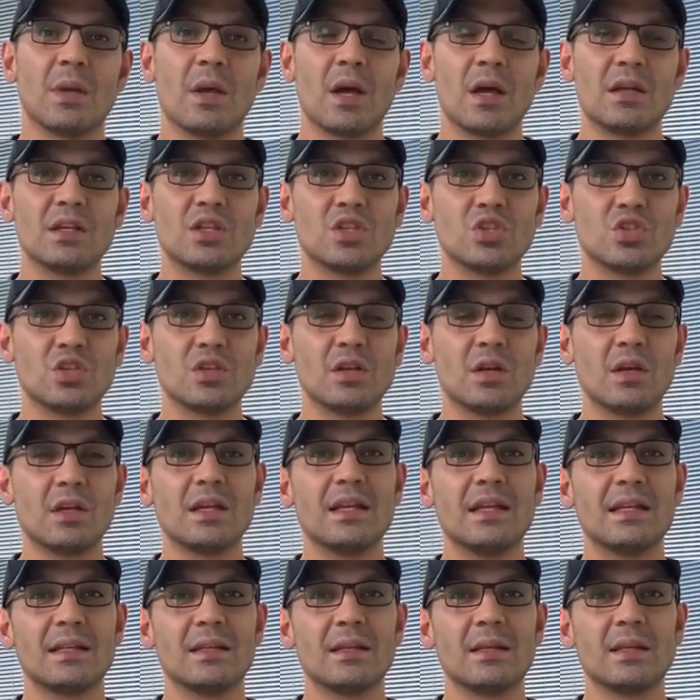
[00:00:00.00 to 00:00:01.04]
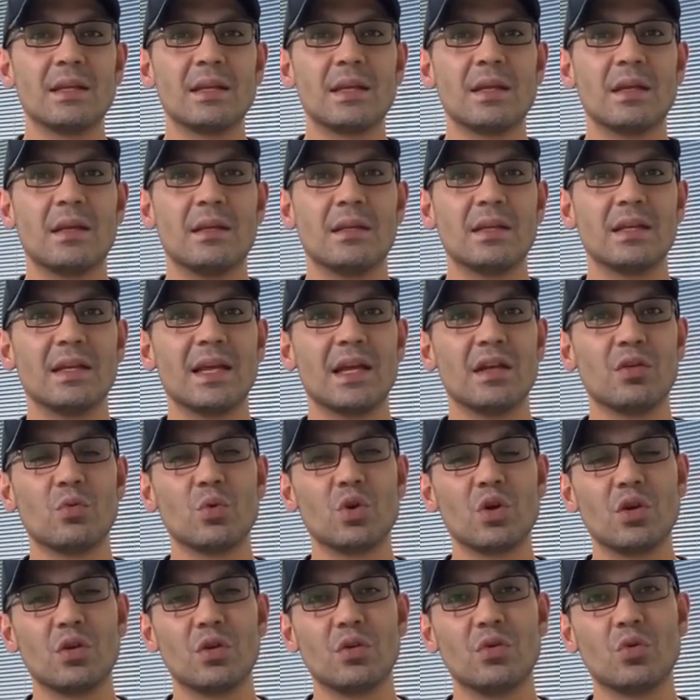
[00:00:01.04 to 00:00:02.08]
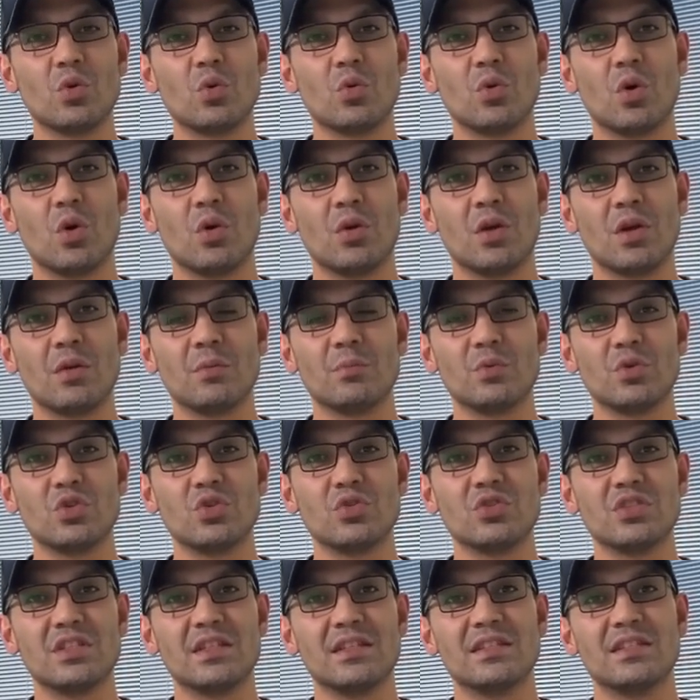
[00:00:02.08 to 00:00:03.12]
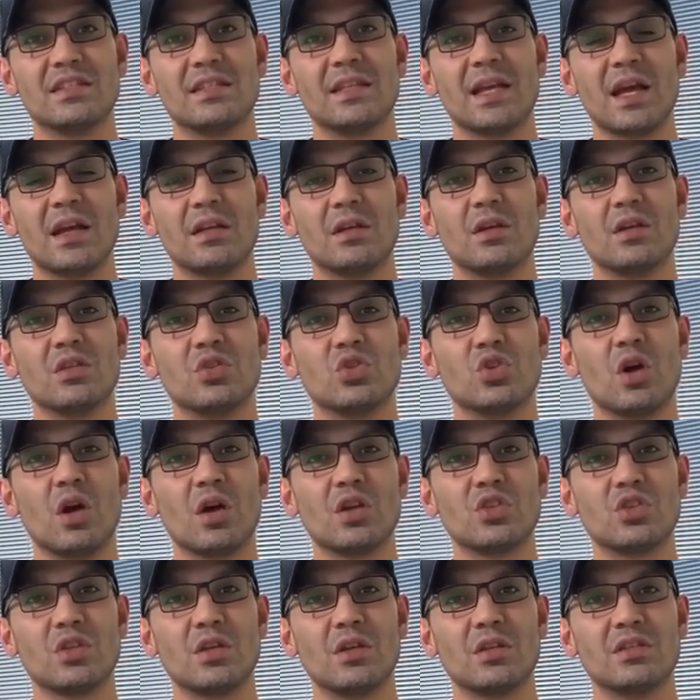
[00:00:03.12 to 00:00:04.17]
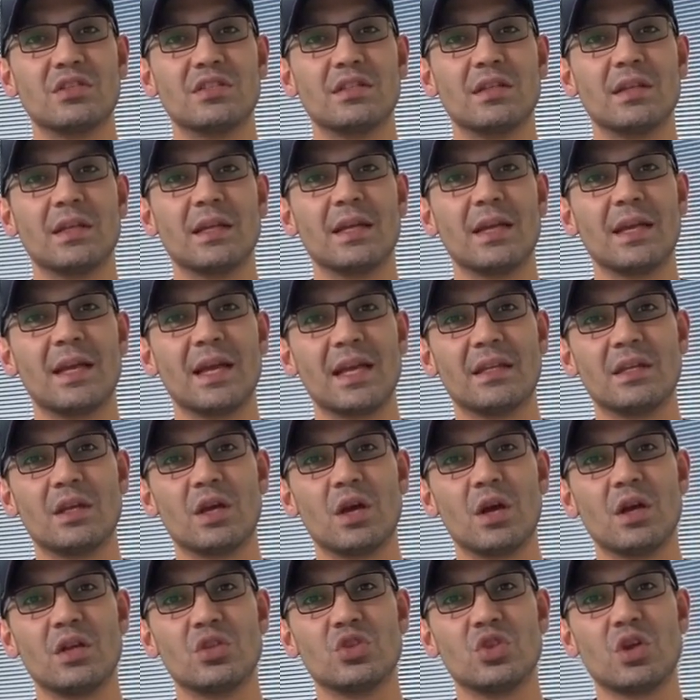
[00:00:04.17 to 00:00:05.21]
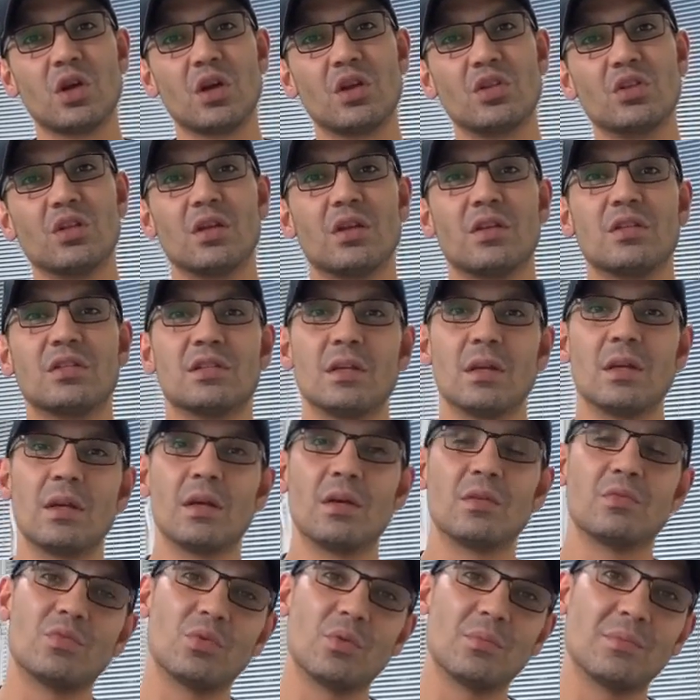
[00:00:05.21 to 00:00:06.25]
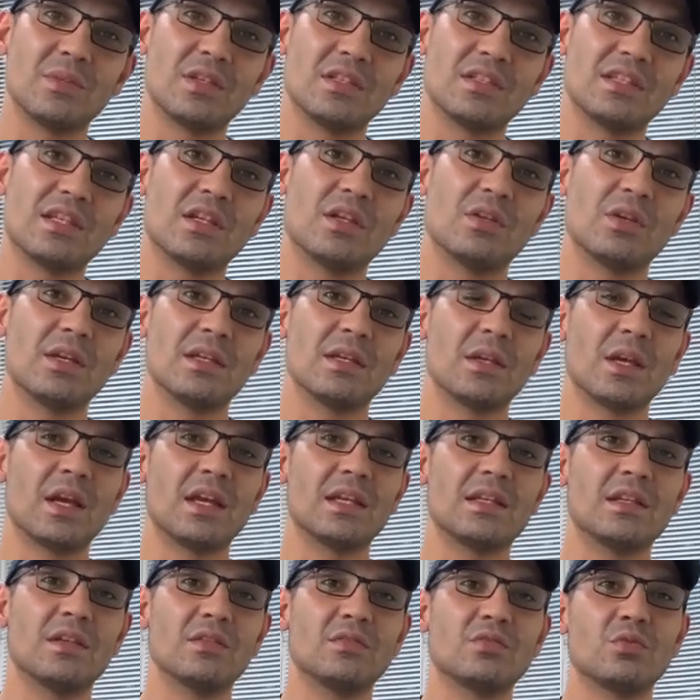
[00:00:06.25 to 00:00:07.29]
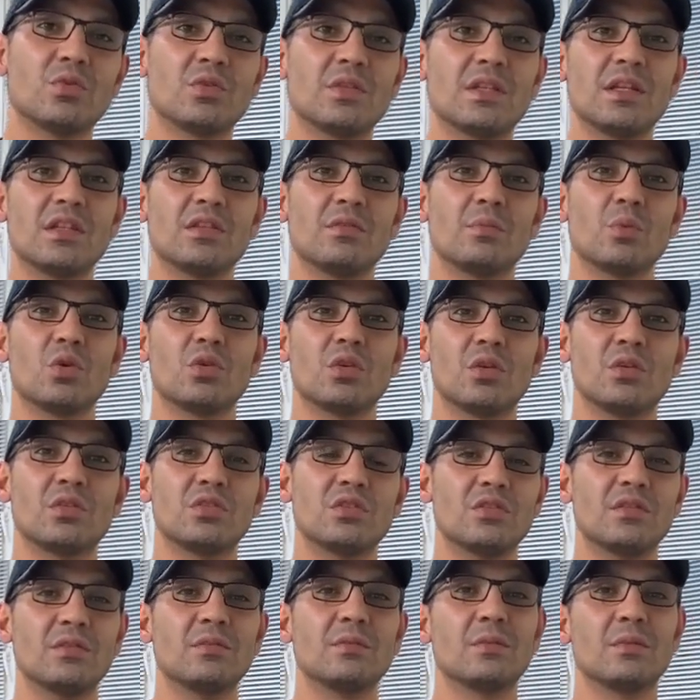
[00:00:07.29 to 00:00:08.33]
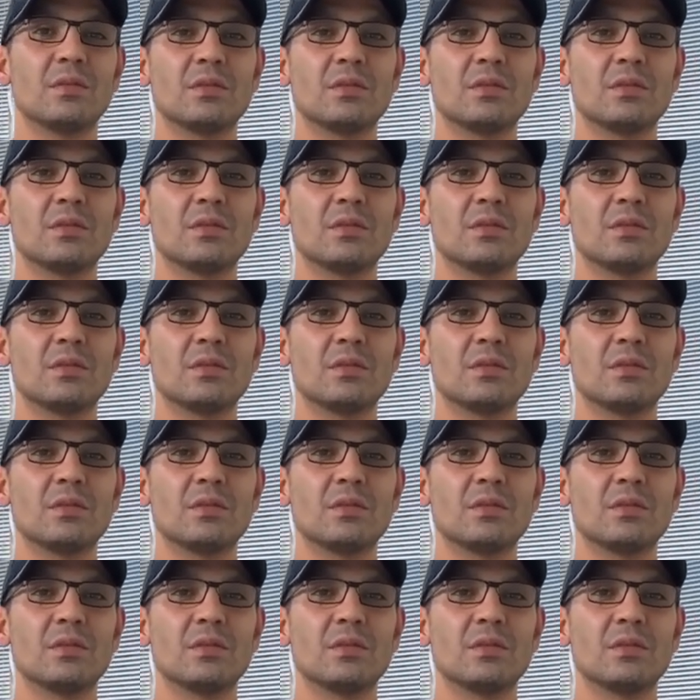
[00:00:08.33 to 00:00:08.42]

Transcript: Additionally, the network no longer produces standard chargers and car chargers from the cigarette lighter for these models.